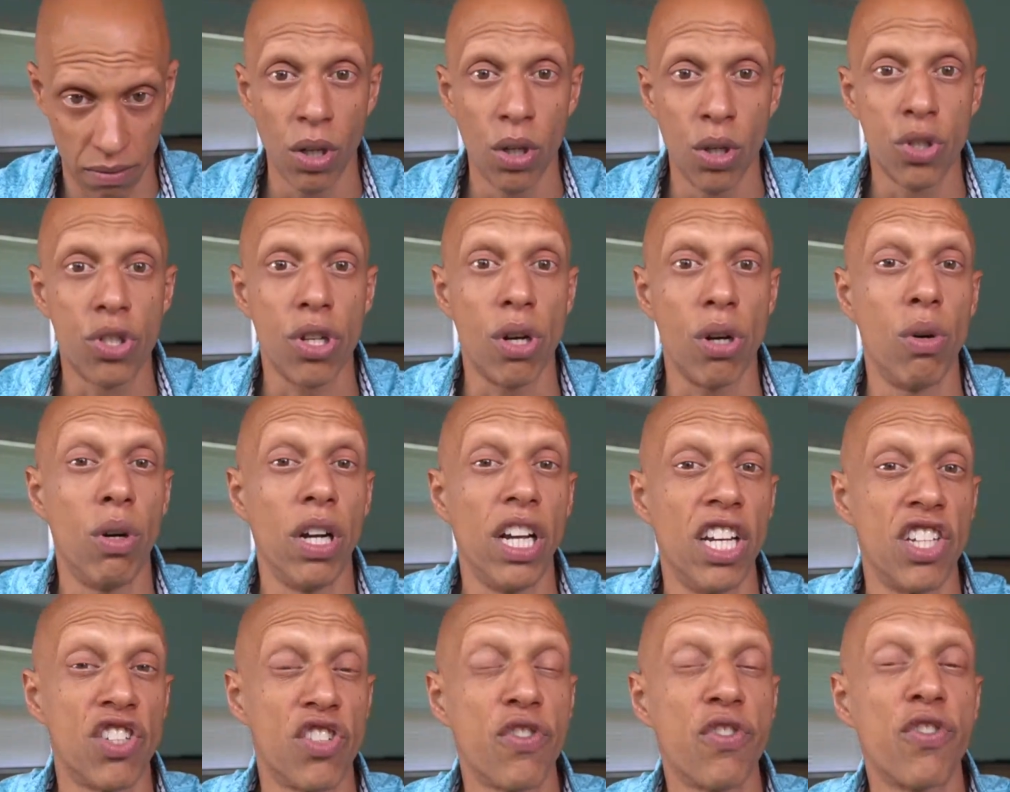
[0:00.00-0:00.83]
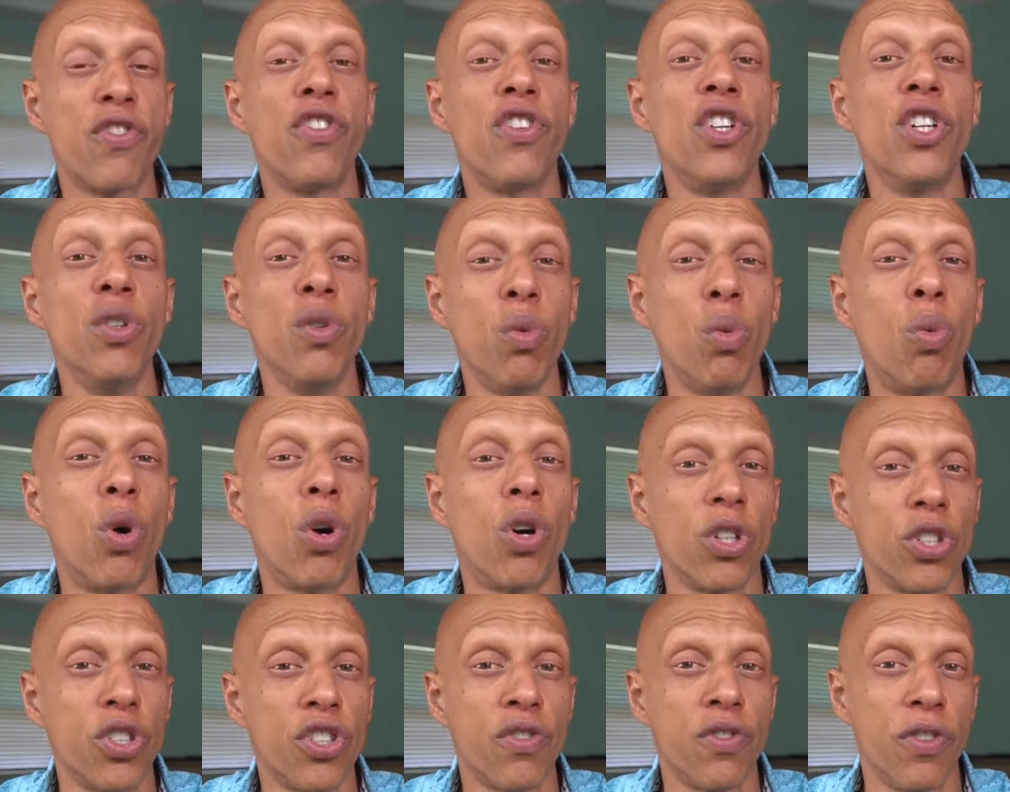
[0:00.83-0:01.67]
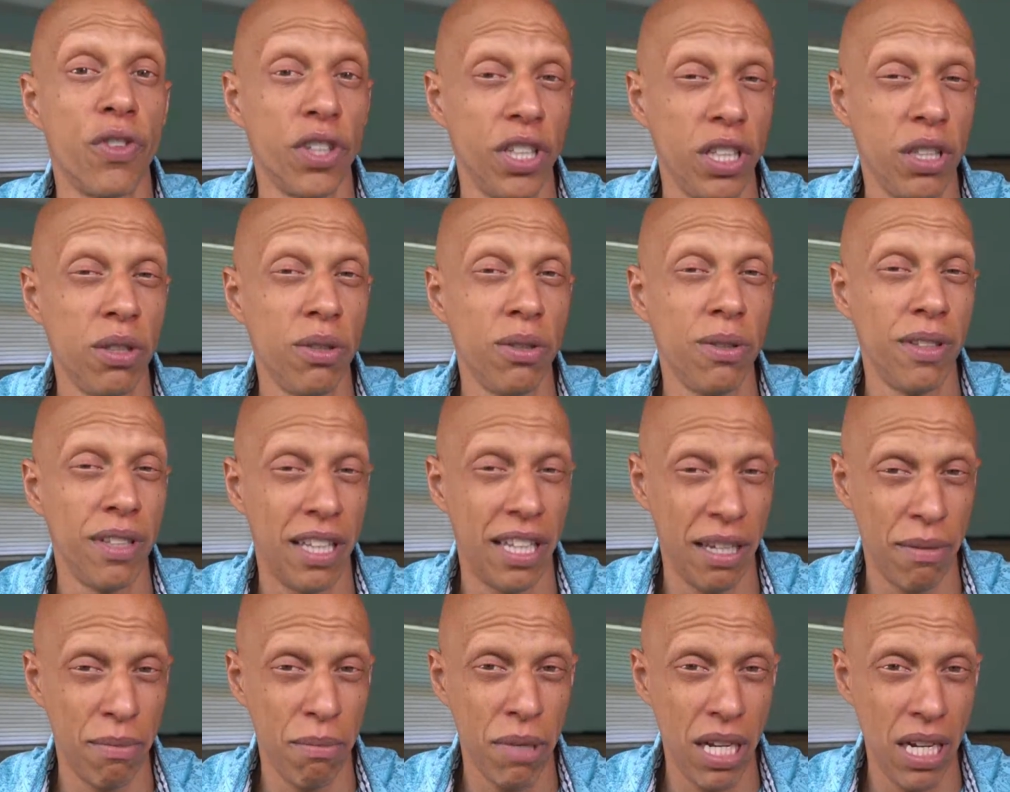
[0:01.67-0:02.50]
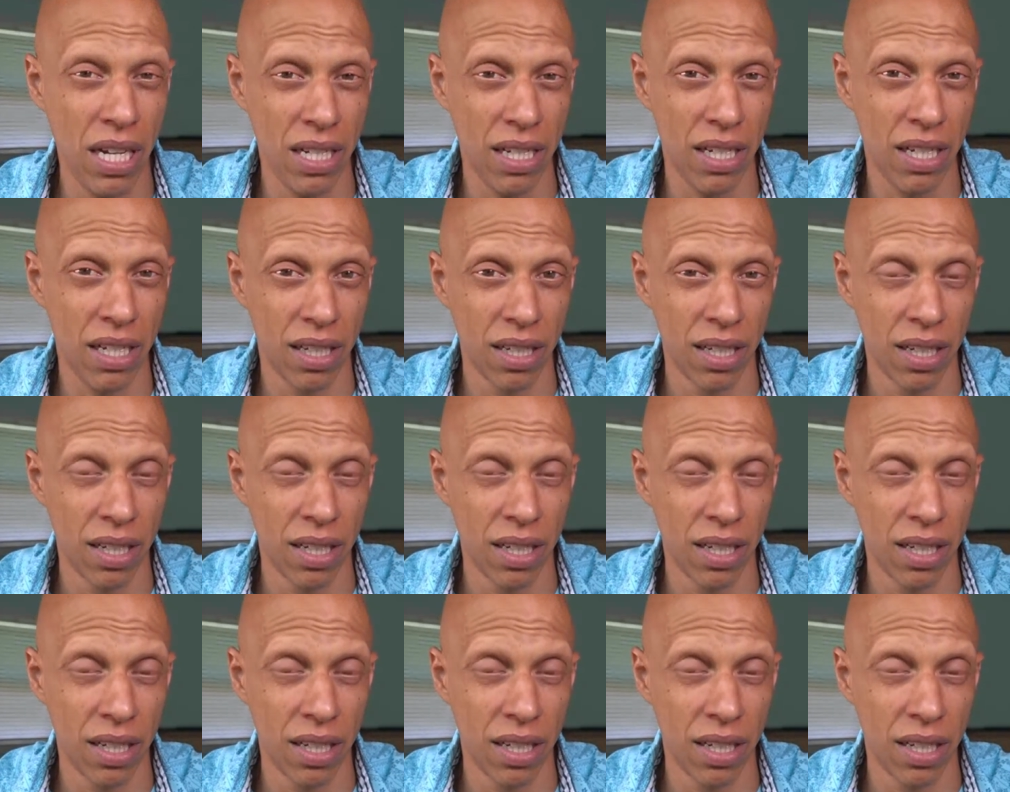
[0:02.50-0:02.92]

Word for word: So, is fruit worse for you than meat?